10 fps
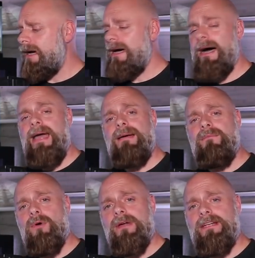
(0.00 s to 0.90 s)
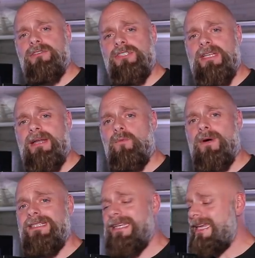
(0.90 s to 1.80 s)
I am more interested in
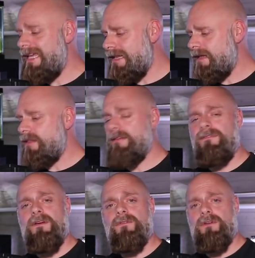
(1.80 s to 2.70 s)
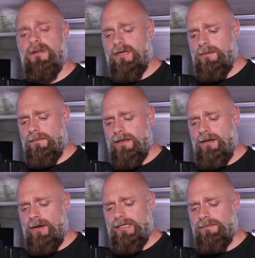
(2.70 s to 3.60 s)
what's in the filter, you
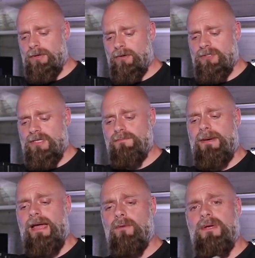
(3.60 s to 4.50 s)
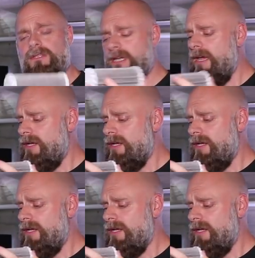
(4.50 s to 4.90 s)
know, as opposed to these bio wheels.